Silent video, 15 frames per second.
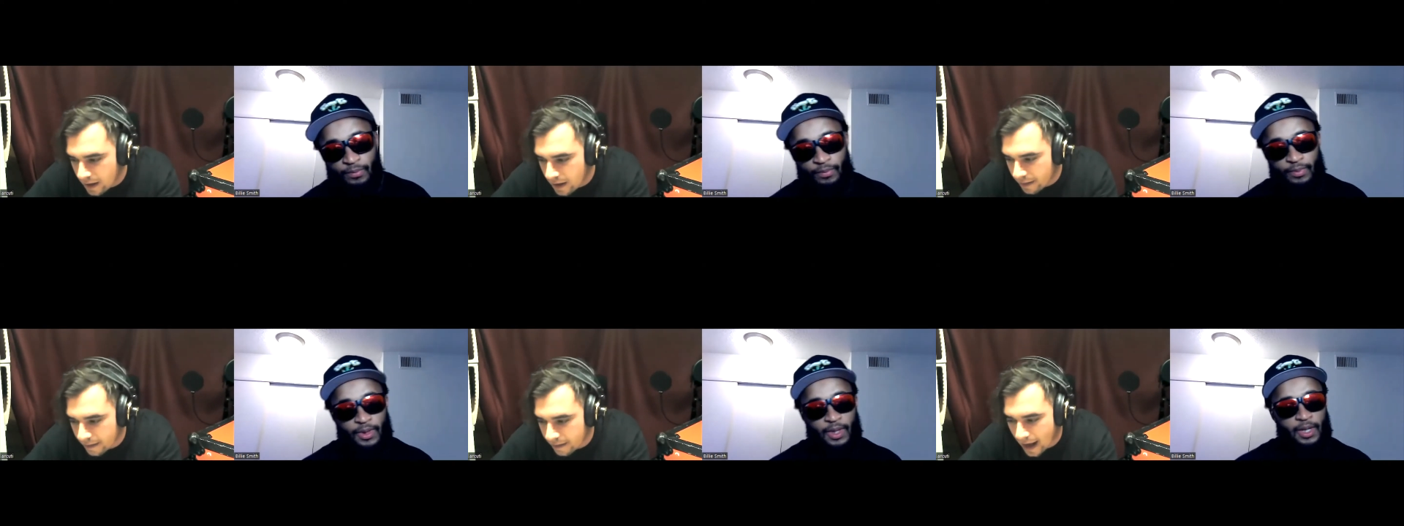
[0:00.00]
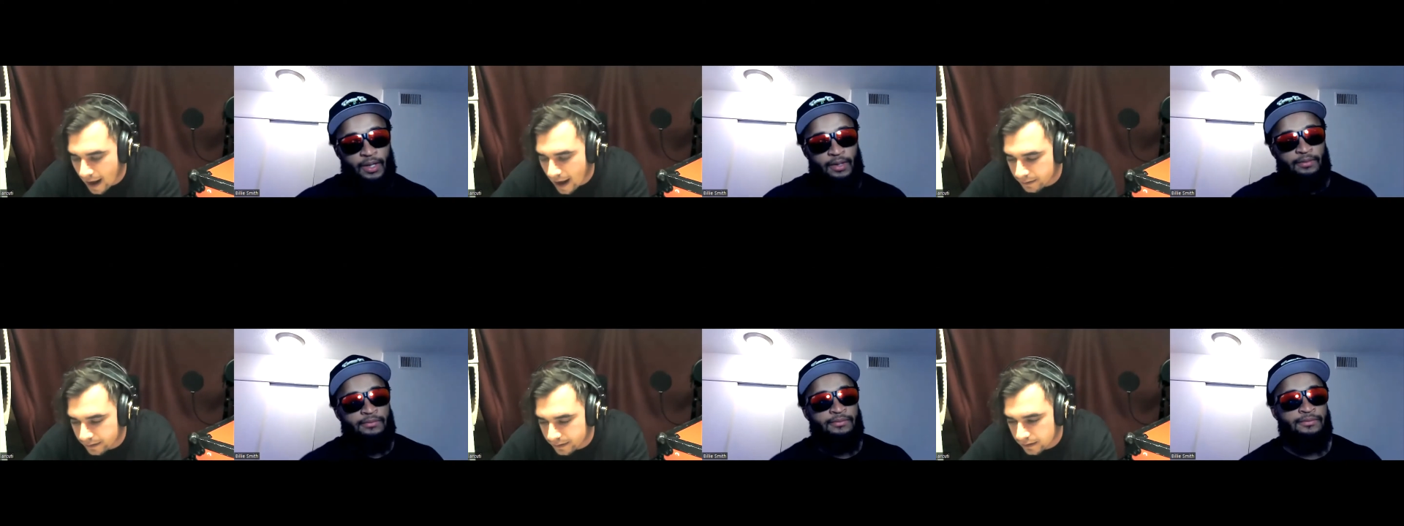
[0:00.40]
Speaker 1: like
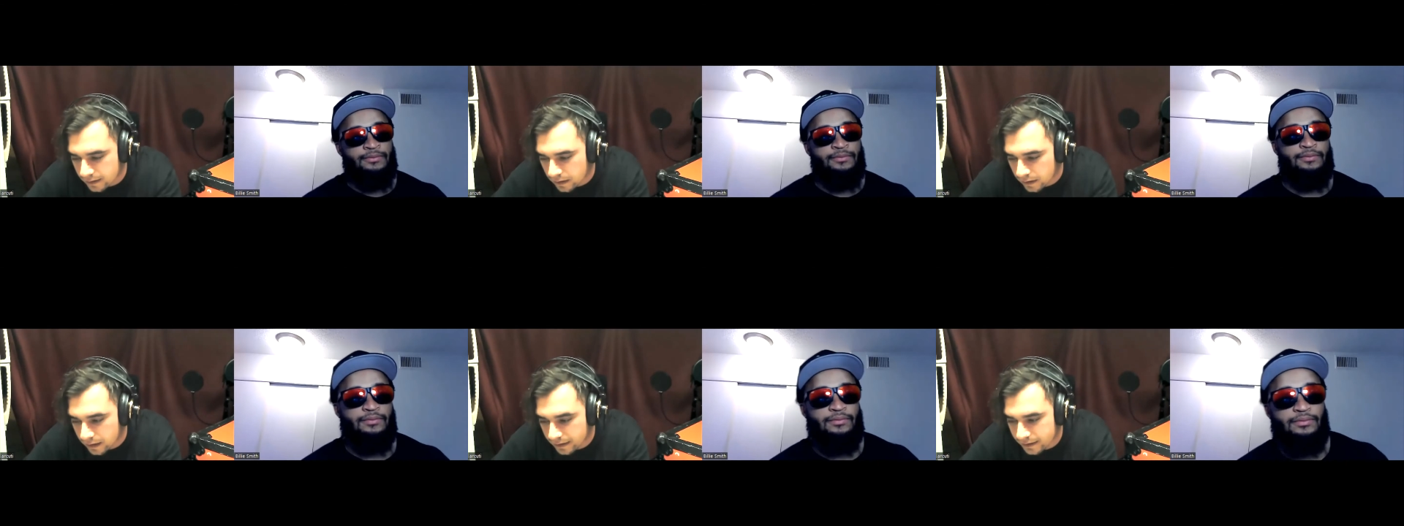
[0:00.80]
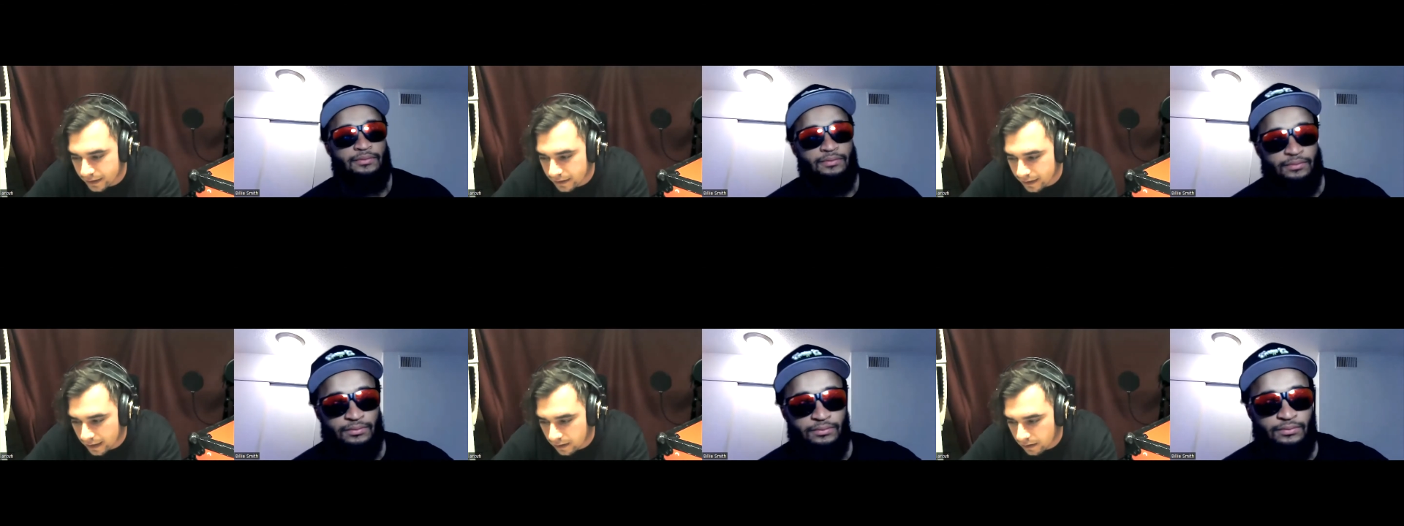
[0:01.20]
I was listening
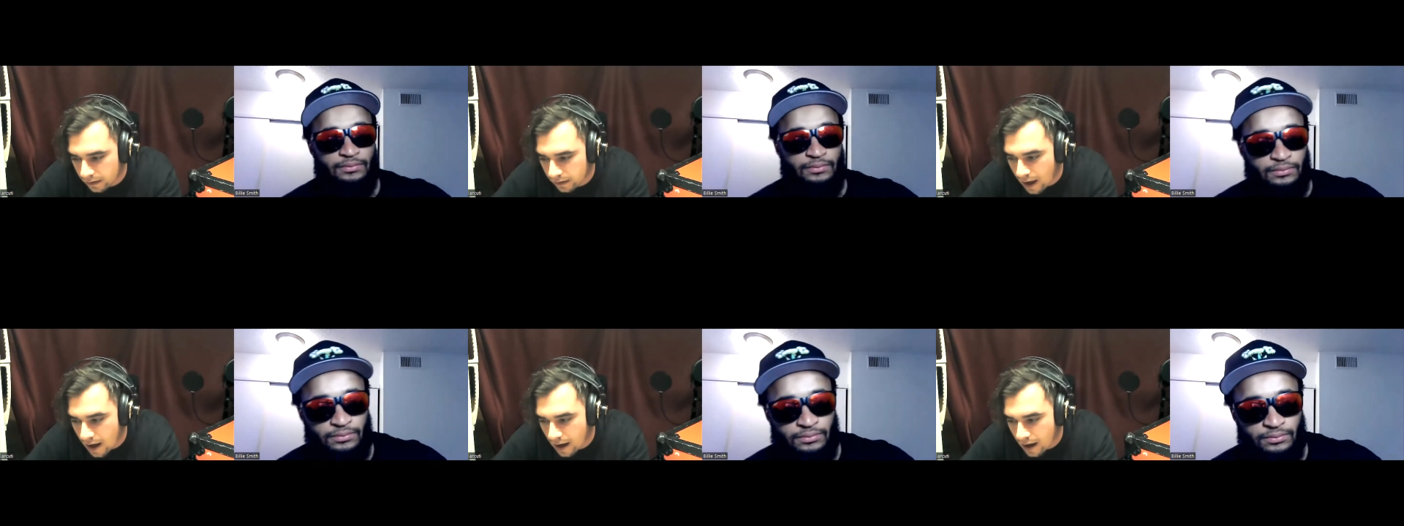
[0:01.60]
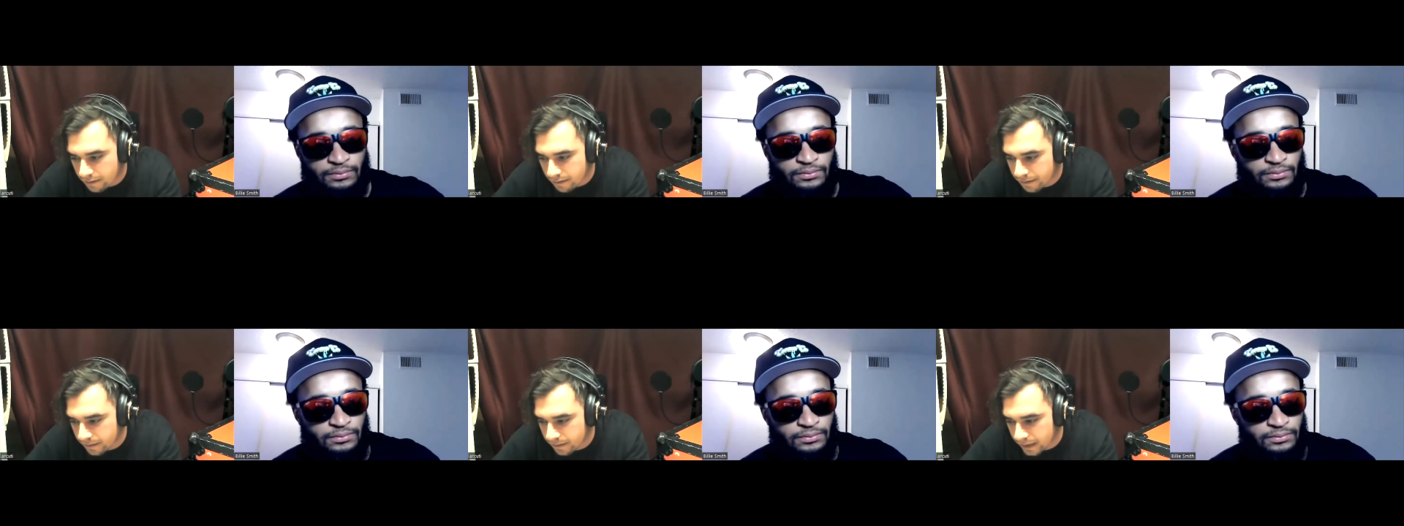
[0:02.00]
to like a lot
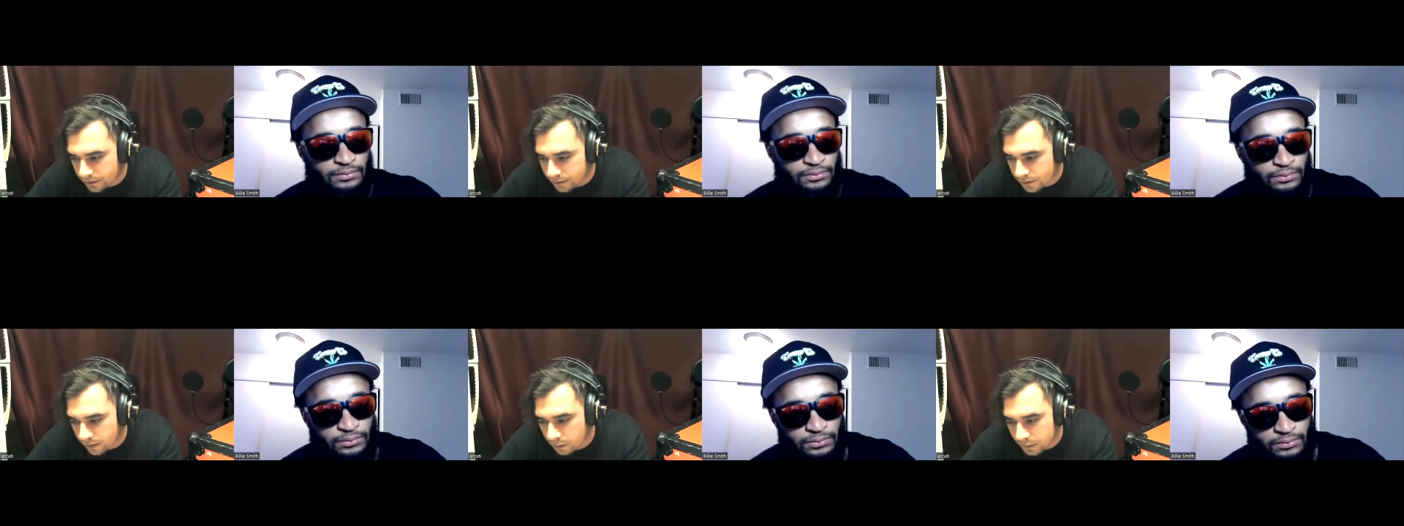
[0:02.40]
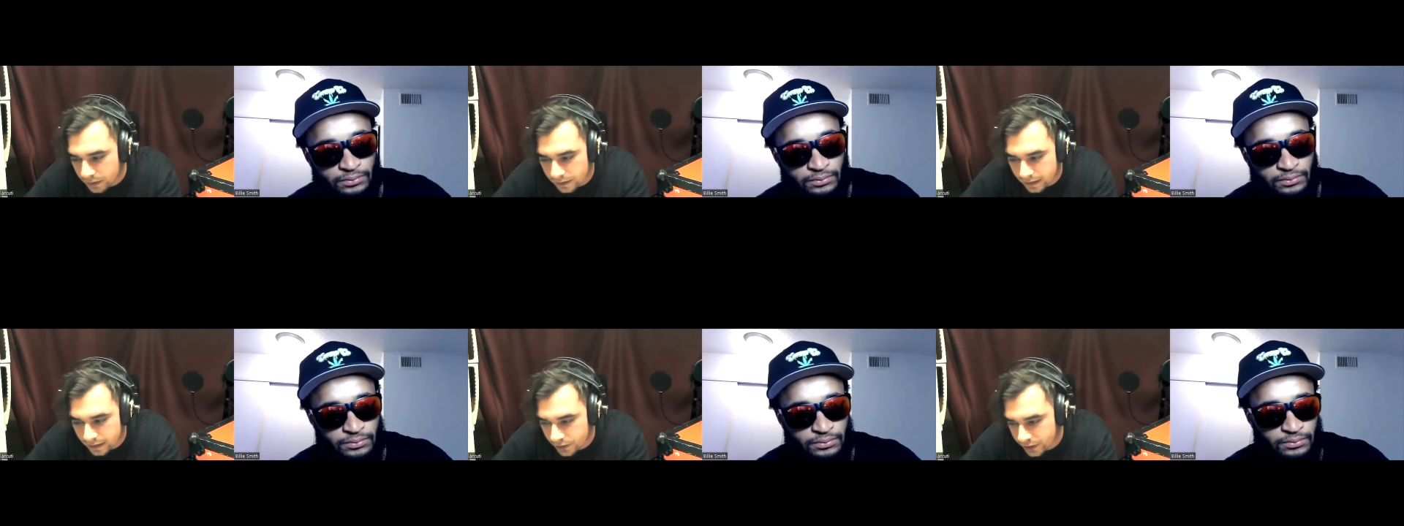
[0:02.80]
of like drill
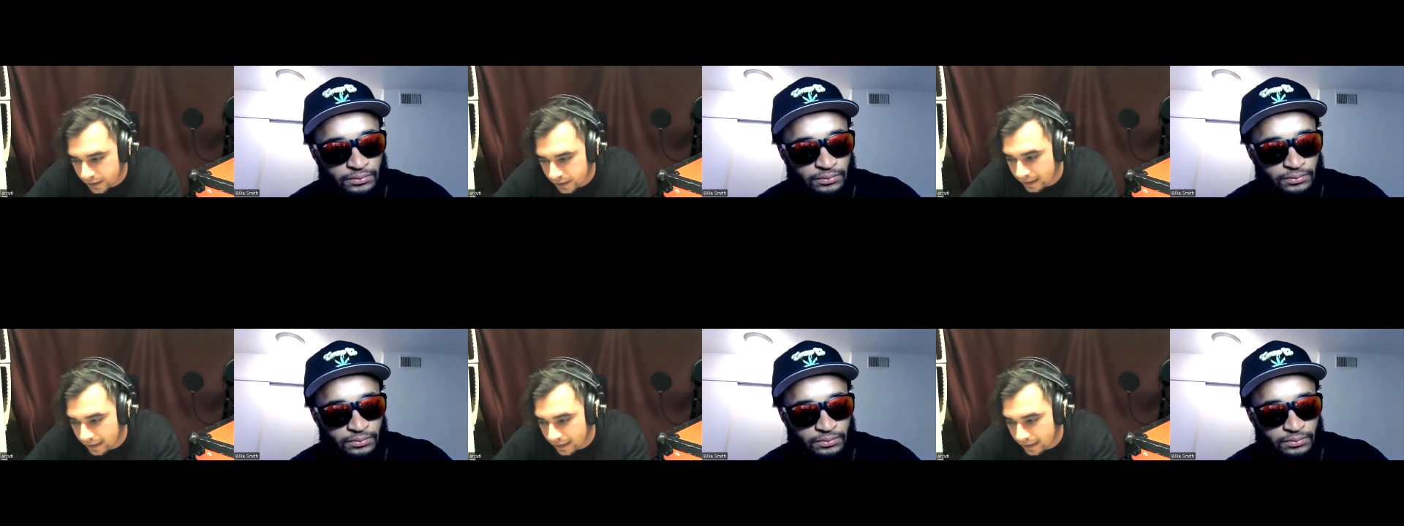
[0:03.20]
music and shit.